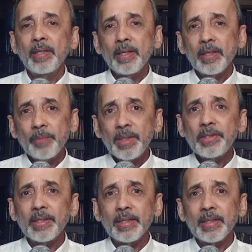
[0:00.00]

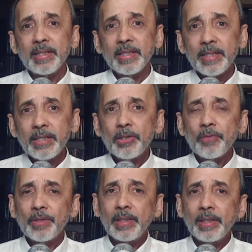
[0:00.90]
Amazingly, 6 of
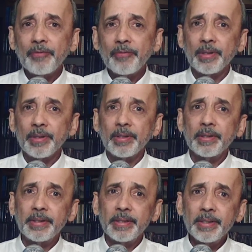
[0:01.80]
the 11
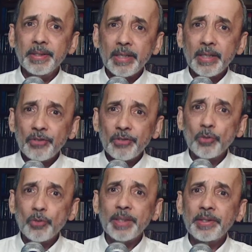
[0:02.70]
didn't have so
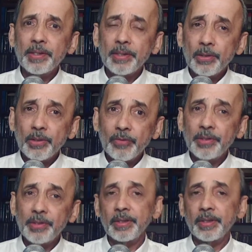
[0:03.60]
much as a
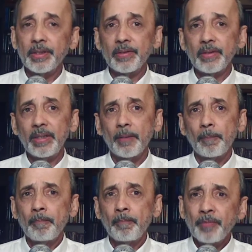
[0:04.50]
university degree.
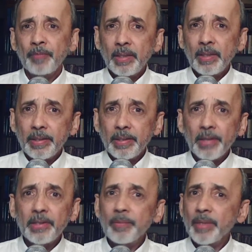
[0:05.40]
None
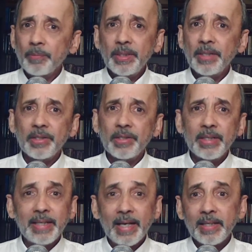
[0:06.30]
of them had a PhD
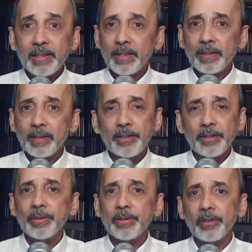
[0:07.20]
in anything, let
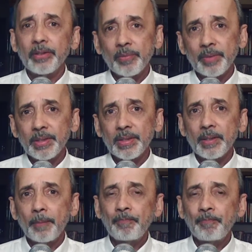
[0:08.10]
alone economics.
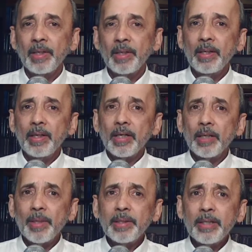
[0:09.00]

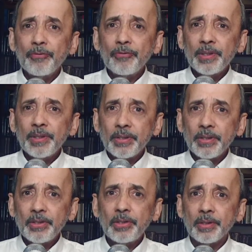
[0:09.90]
Among their first
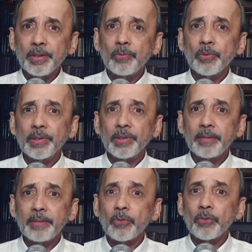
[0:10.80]
decisions was that
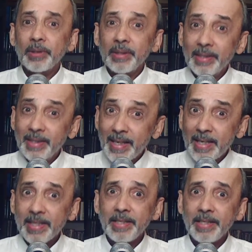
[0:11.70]
what they
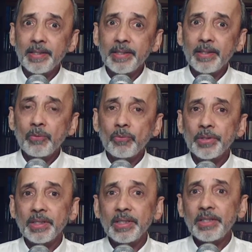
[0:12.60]
needed was
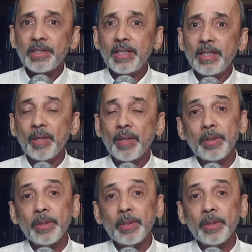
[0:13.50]
a 16-member